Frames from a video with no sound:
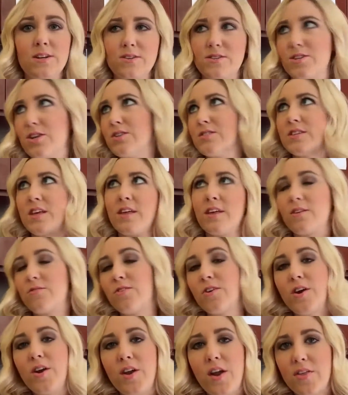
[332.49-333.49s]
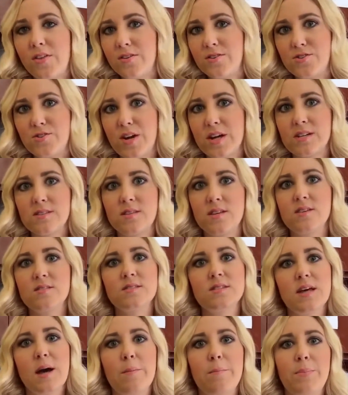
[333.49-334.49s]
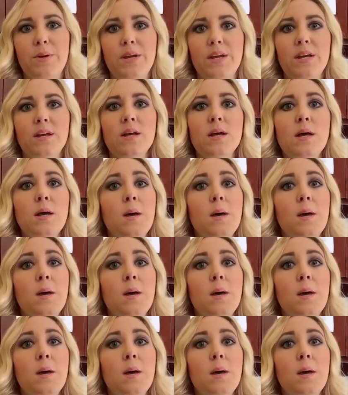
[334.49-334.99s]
start selling for another direct sales company,